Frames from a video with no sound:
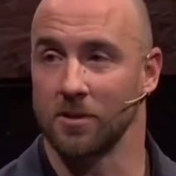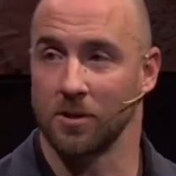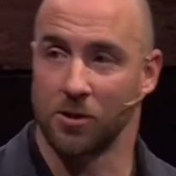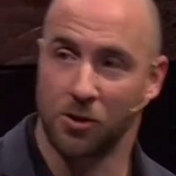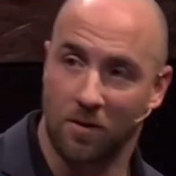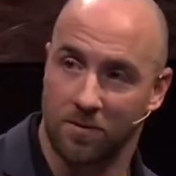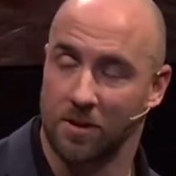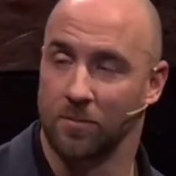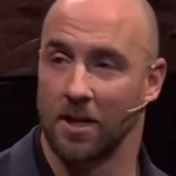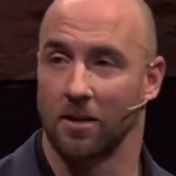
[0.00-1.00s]
It just shoves
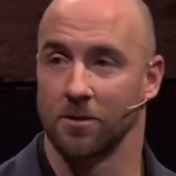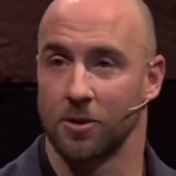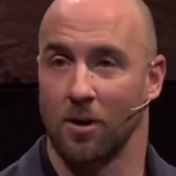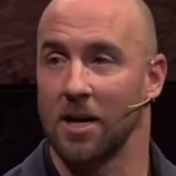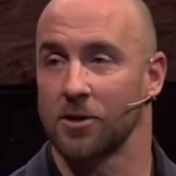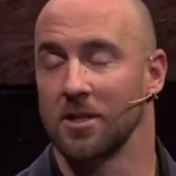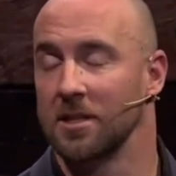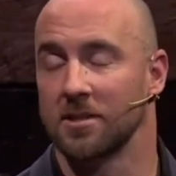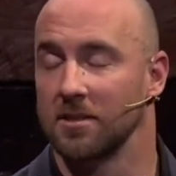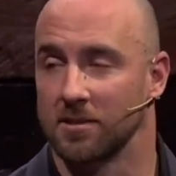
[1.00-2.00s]
them down. Distraction
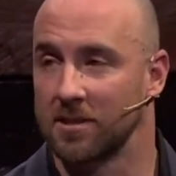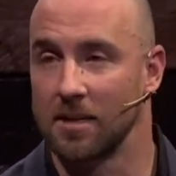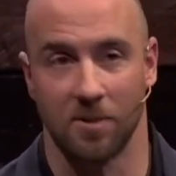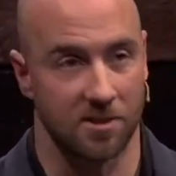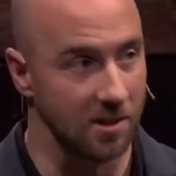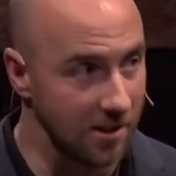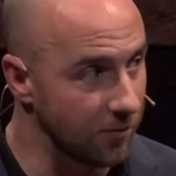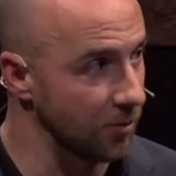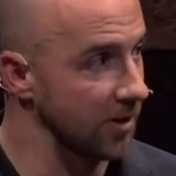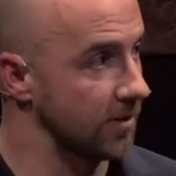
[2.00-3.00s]
isn't the same as
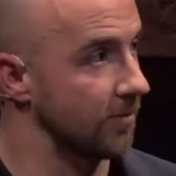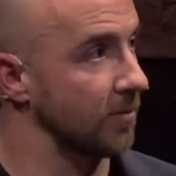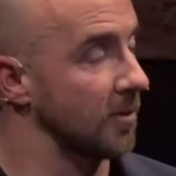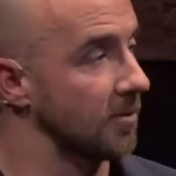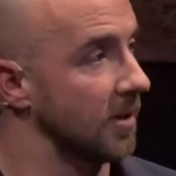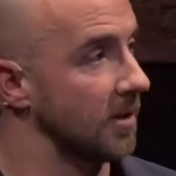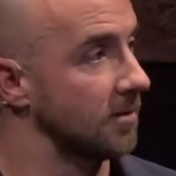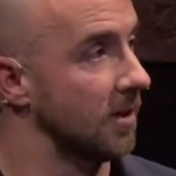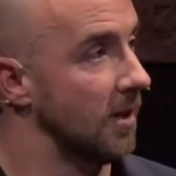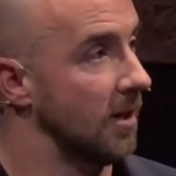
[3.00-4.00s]
deliverance from those things.